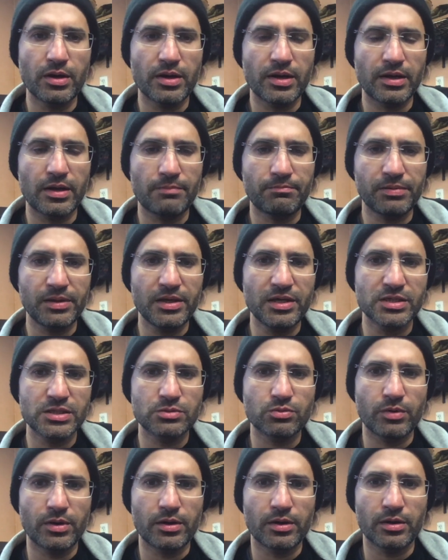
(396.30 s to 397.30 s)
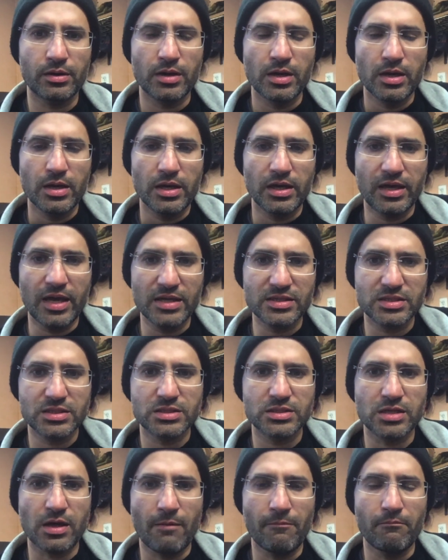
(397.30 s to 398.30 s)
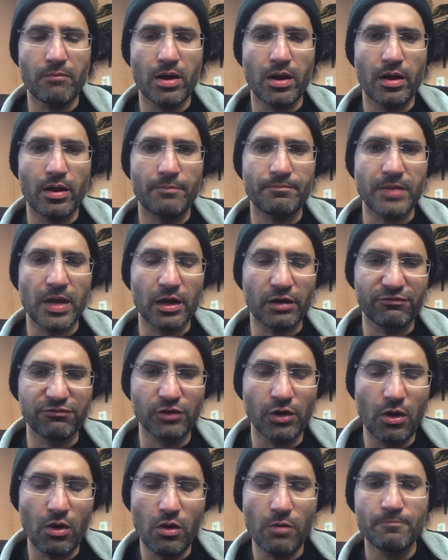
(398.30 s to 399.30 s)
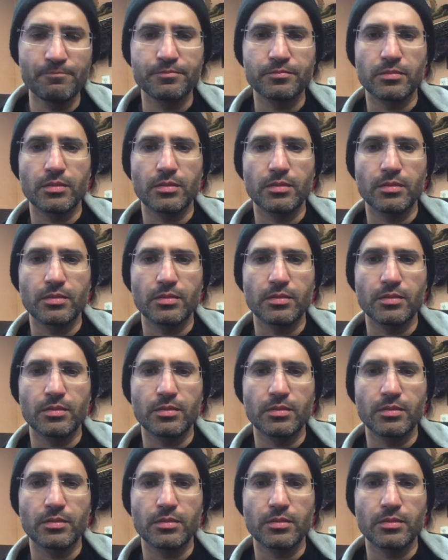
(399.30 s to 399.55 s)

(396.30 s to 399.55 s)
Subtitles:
it in a place where it gets some airflow,